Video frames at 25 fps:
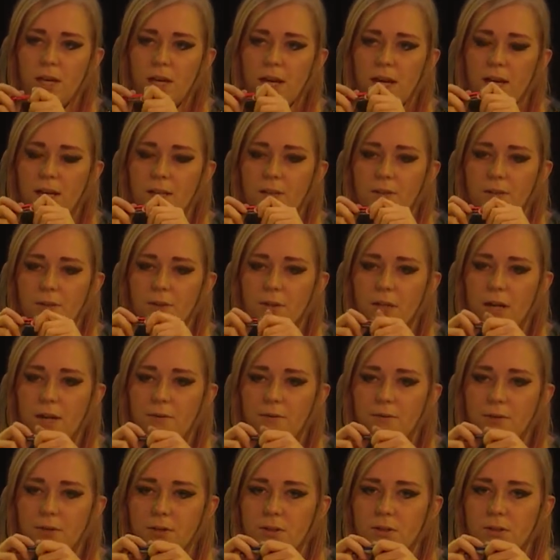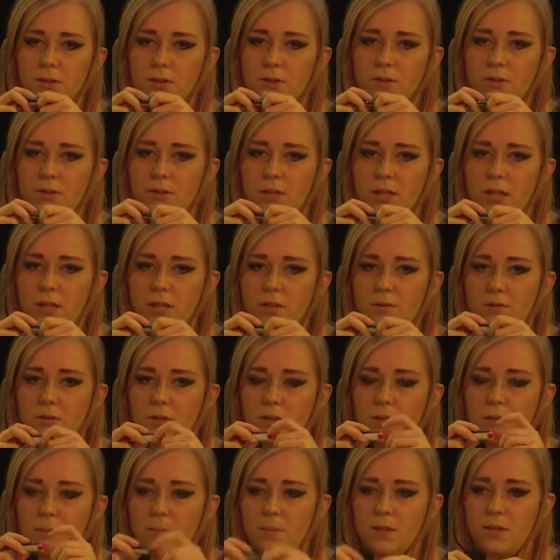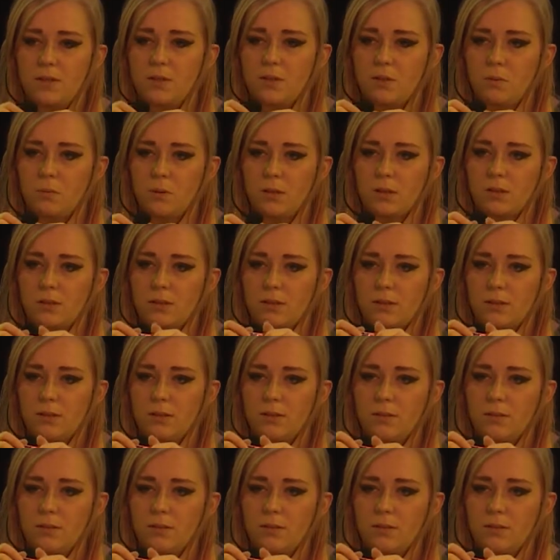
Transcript: and you have to search for the best one